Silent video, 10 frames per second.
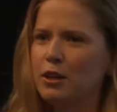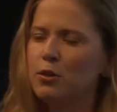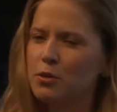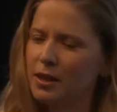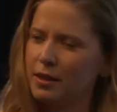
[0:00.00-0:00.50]

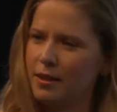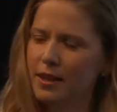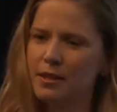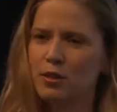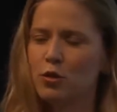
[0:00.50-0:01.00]
using
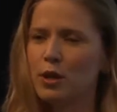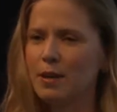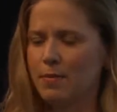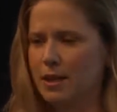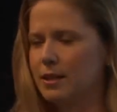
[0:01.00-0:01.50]
this
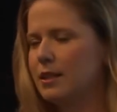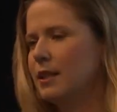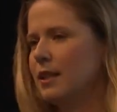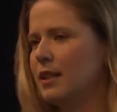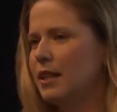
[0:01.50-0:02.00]
treatment,
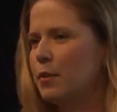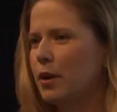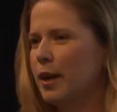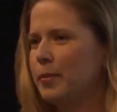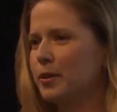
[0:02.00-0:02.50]
they were
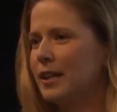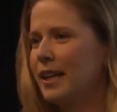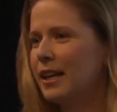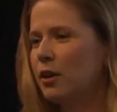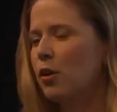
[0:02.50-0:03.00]
able to
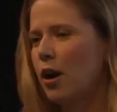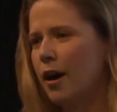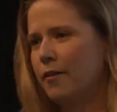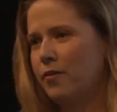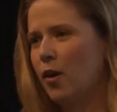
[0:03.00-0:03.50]
kill
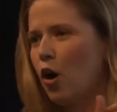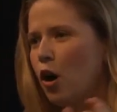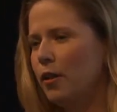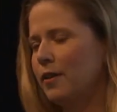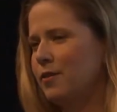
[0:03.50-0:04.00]
off
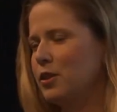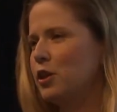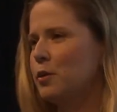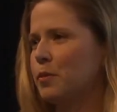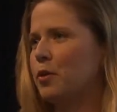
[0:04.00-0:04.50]
all of the
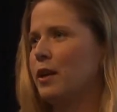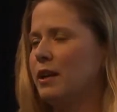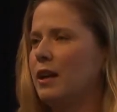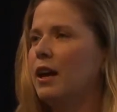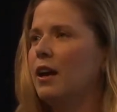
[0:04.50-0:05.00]
tumor
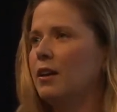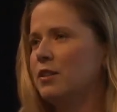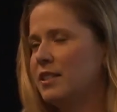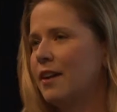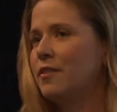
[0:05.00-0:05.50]
in
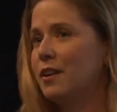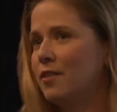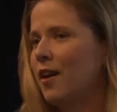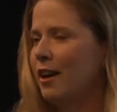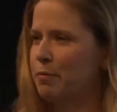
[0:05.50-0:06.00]

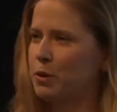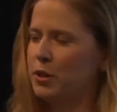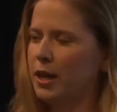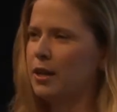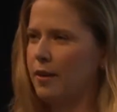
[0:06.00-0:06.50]

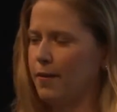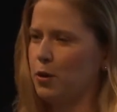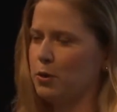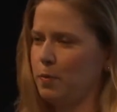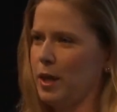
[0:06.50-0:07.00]
75% of
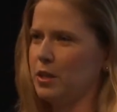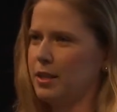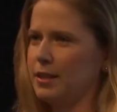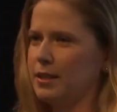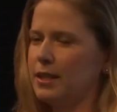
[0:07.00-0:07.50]
those
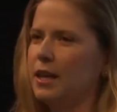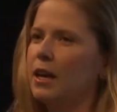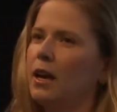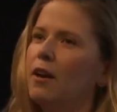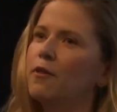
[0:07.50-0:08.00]
patients.
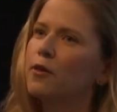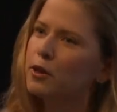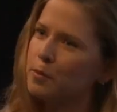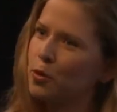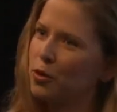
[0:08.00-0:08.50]

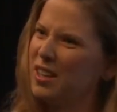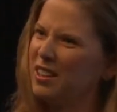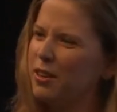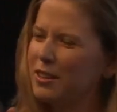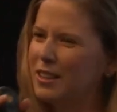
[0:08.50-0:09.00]
Furthermore, they
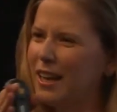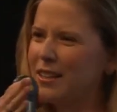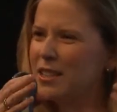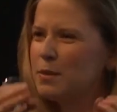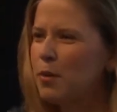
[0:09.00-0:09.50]
looked at
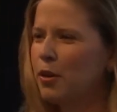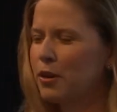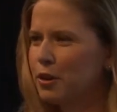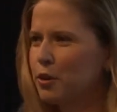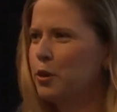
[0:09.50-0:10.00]
a
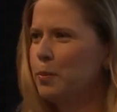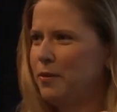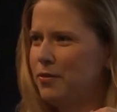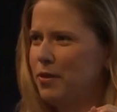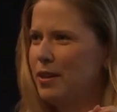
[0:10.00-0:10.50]
smaller group
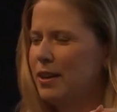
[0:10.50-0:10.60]
of